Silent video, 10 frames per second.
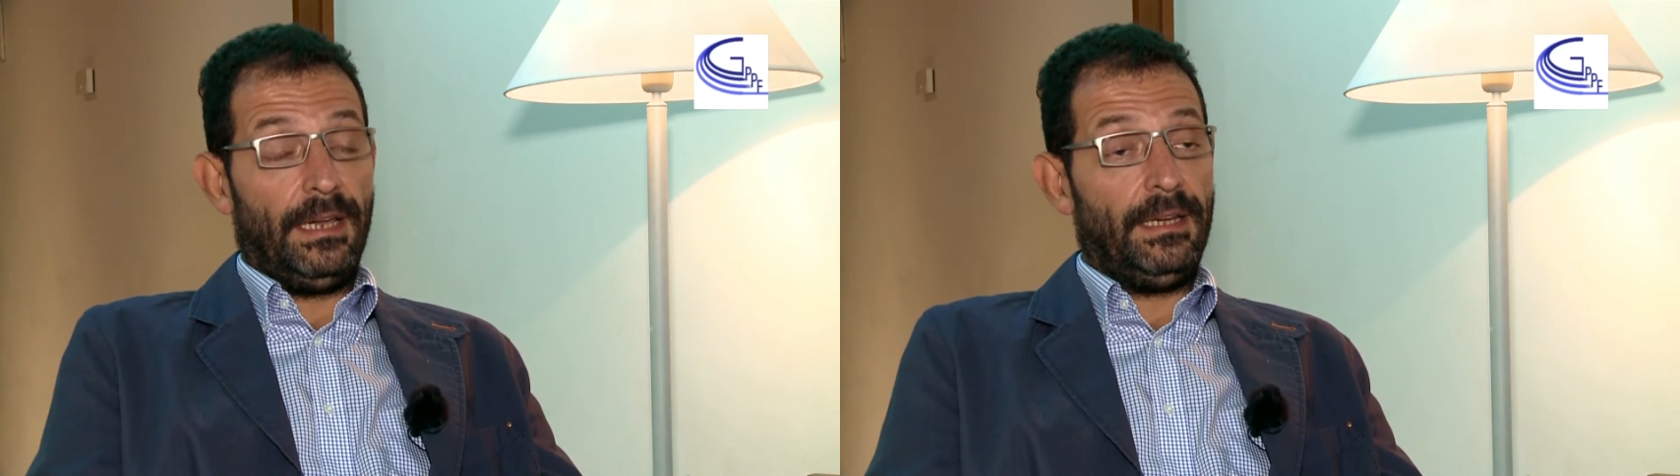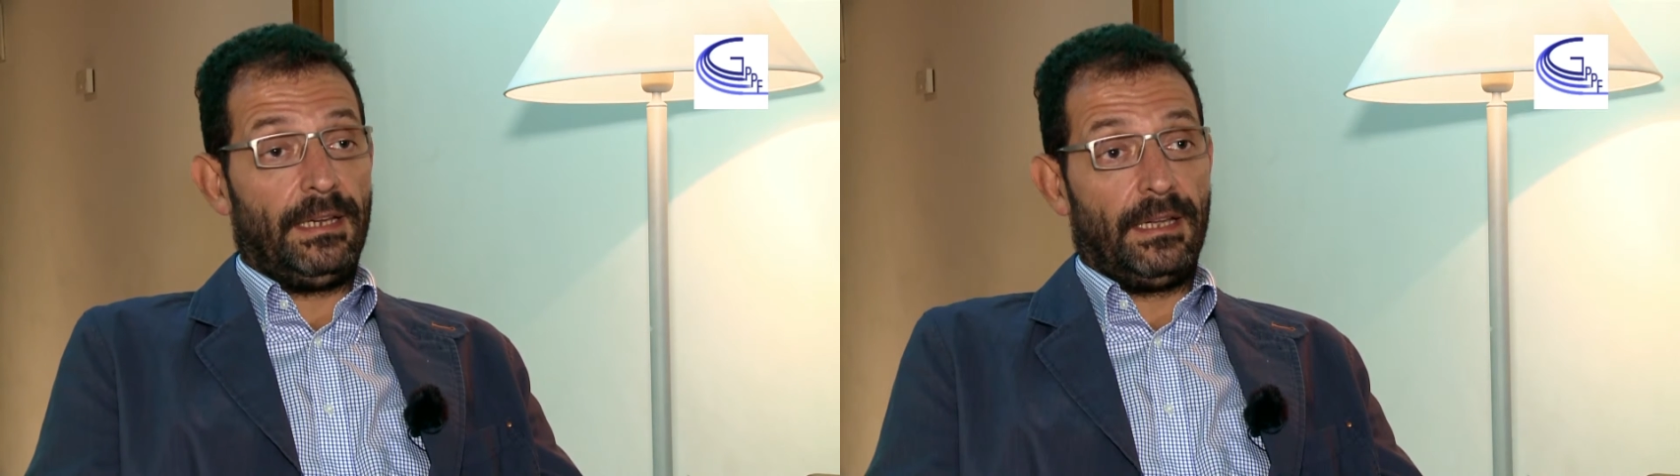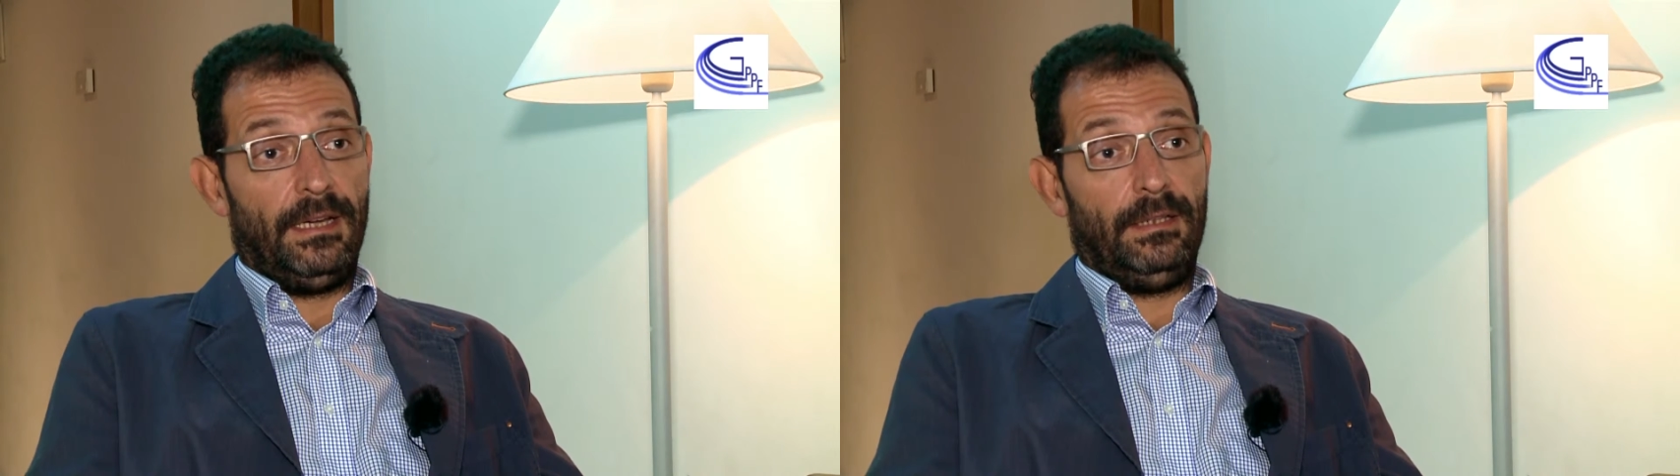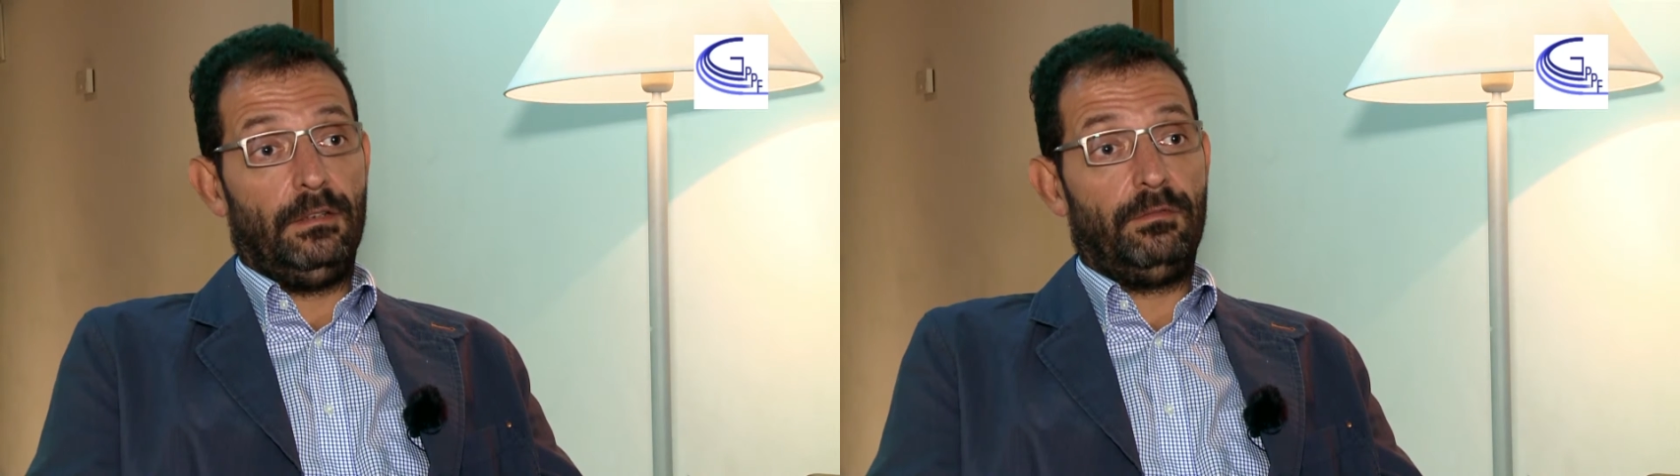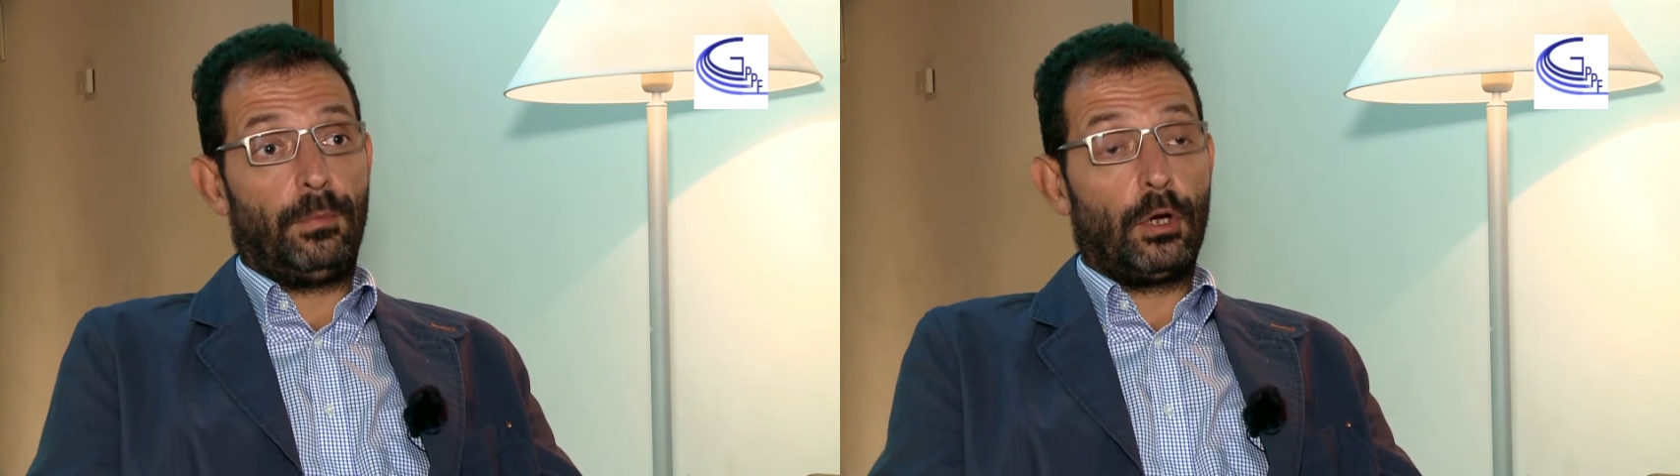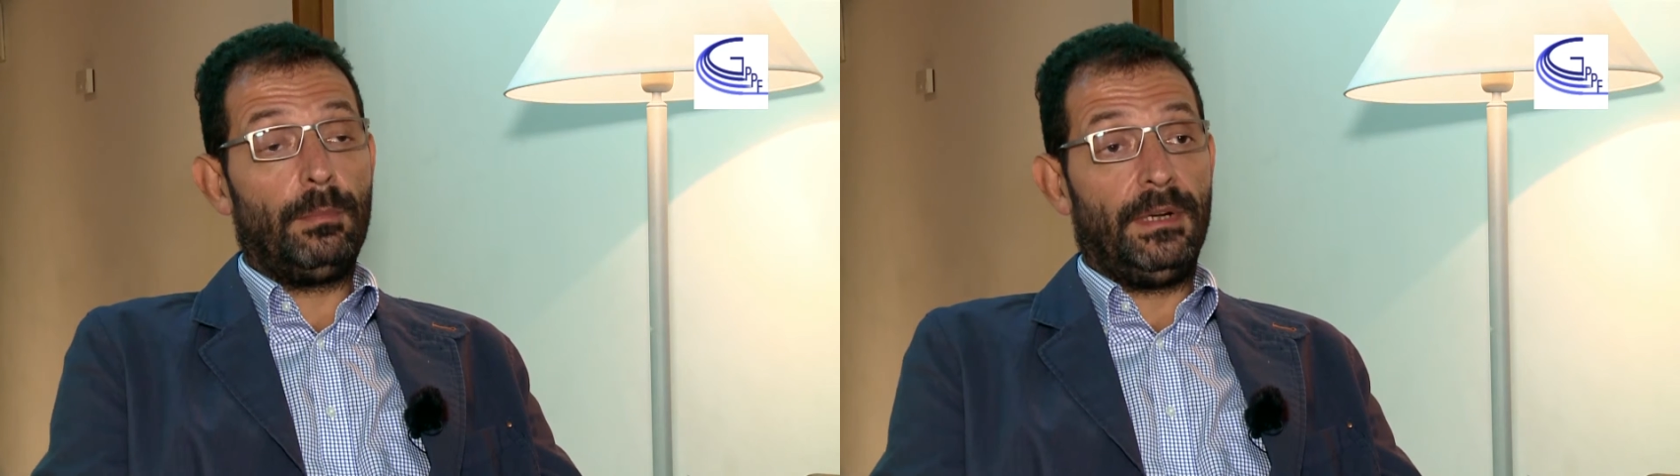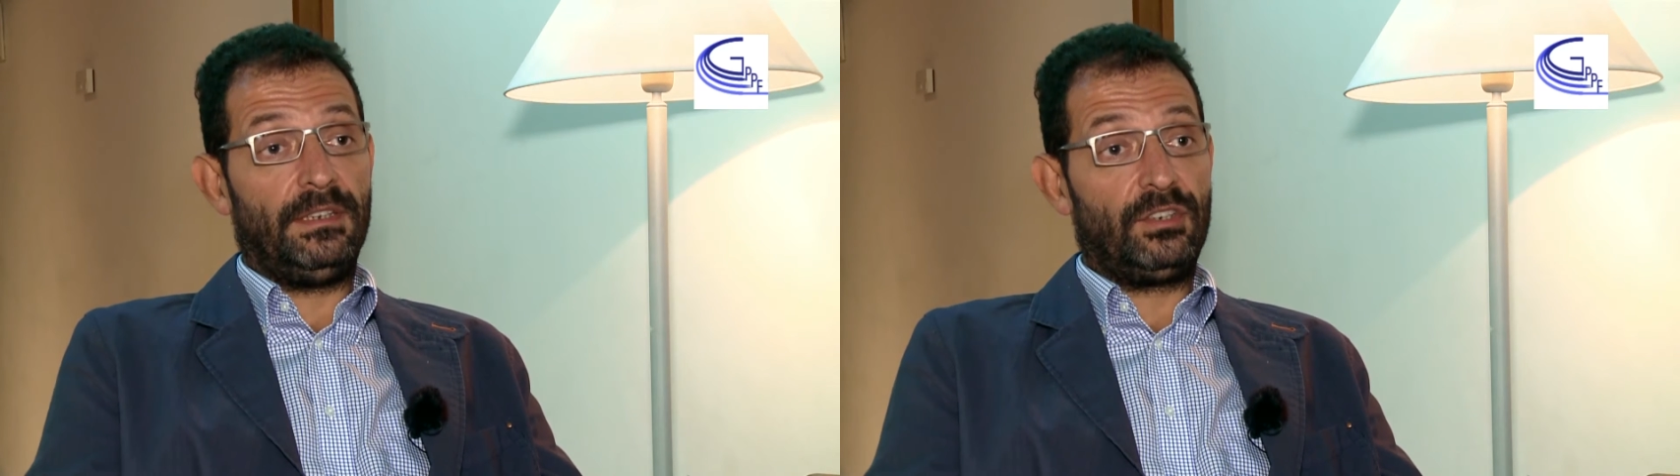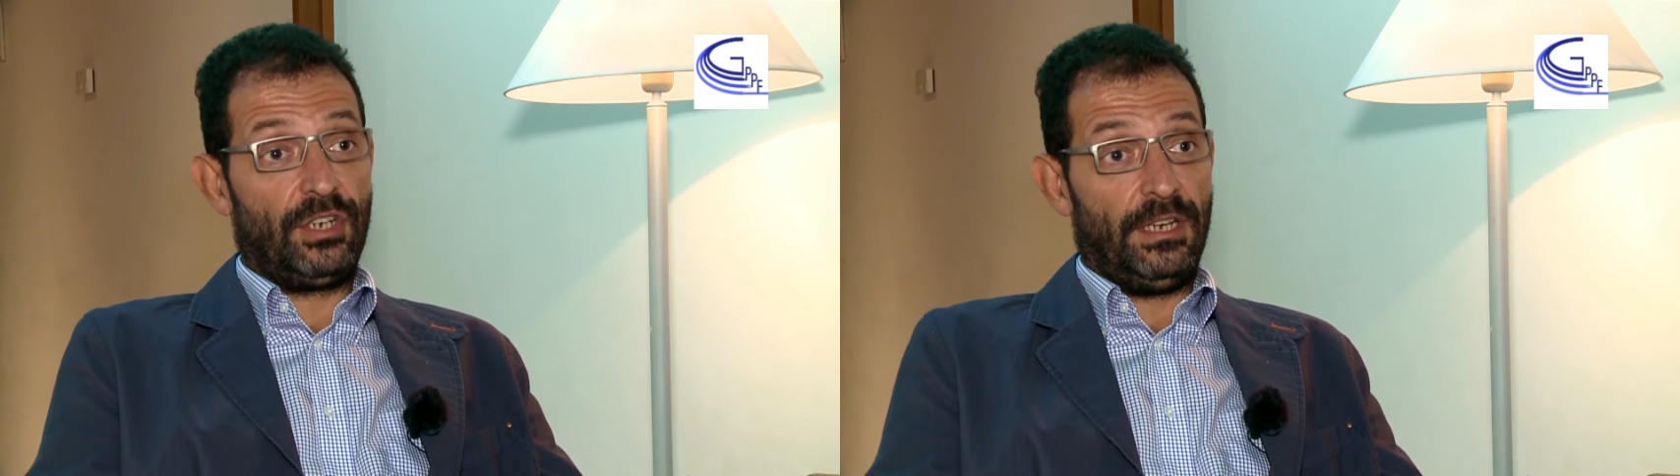any kind of
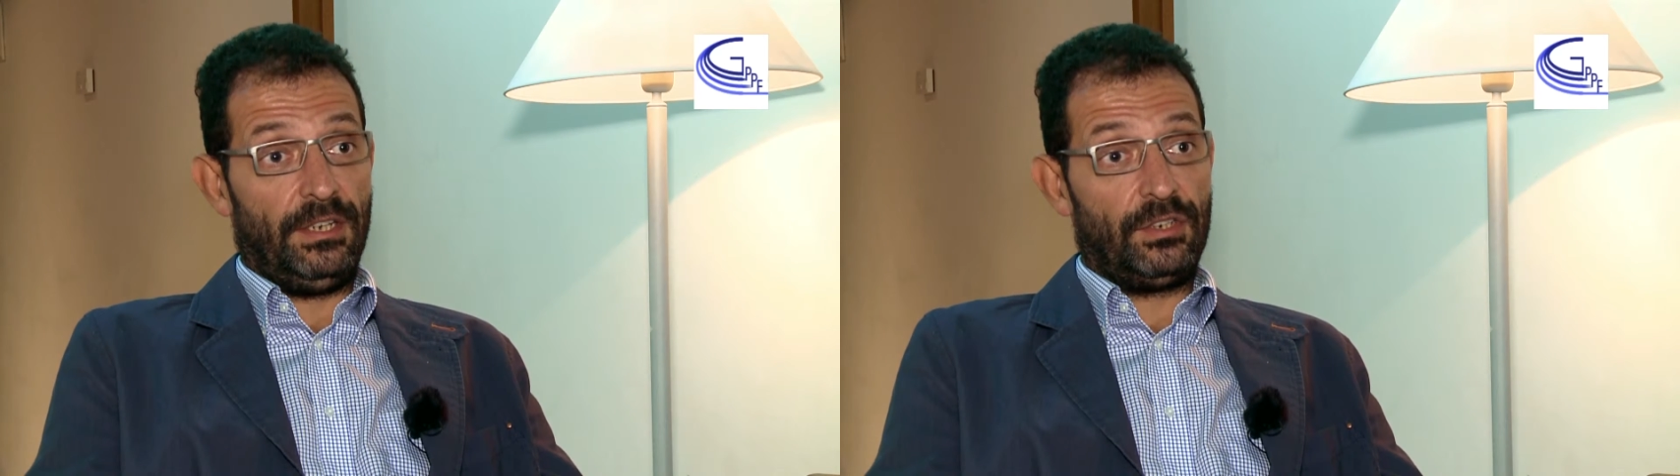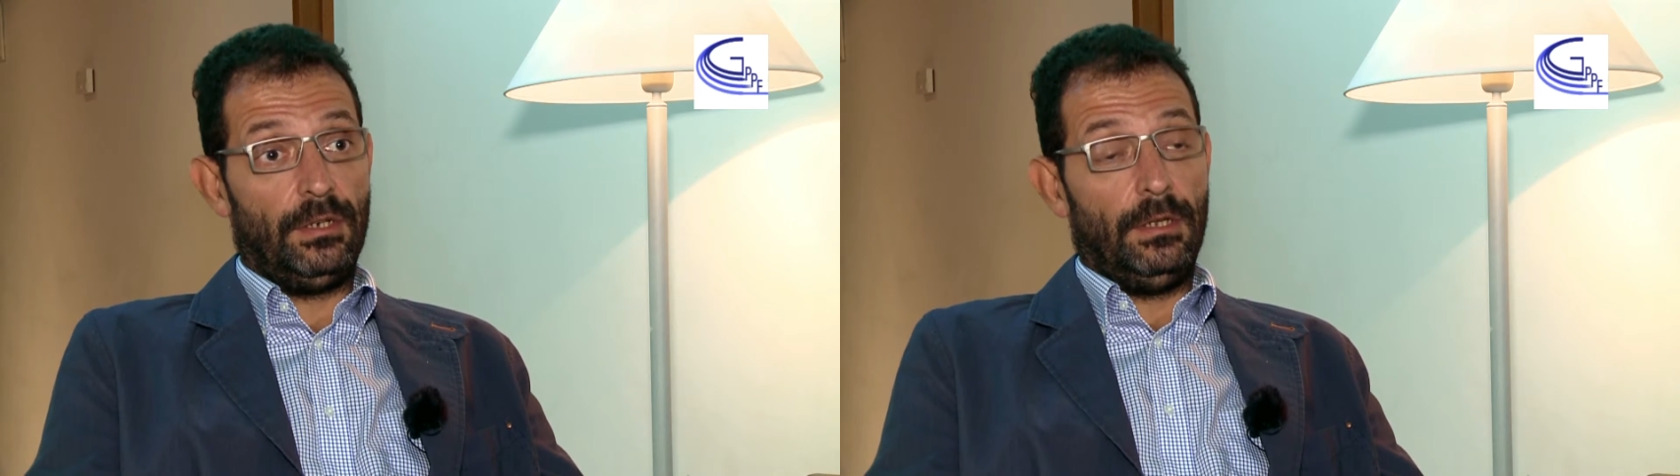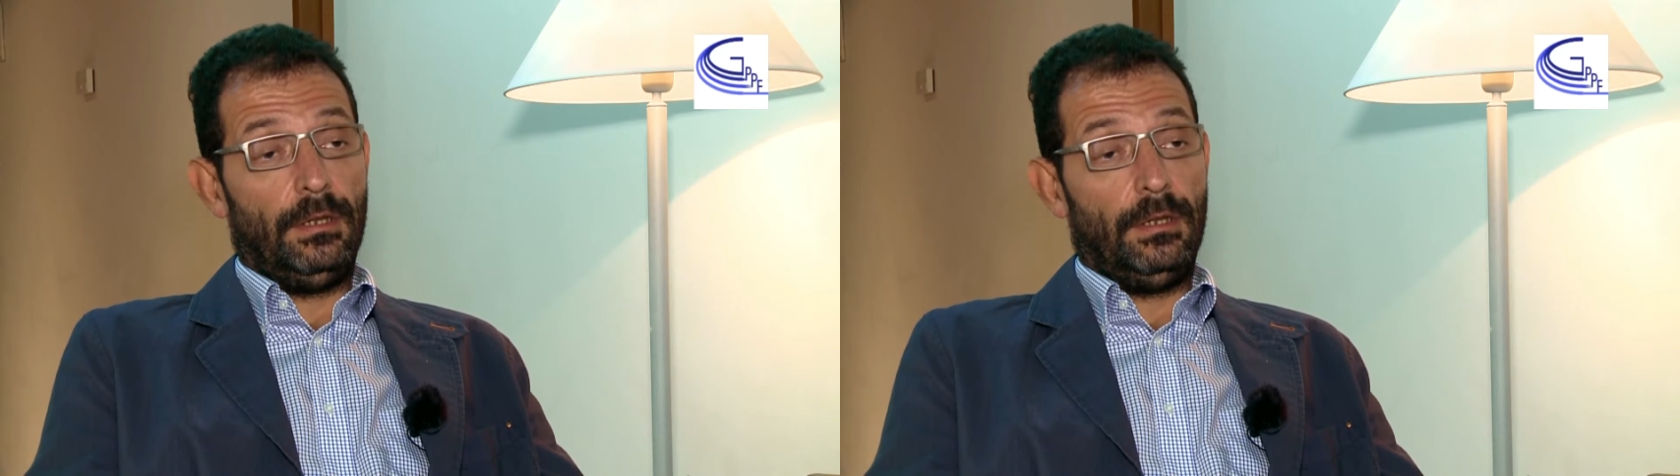permanent change.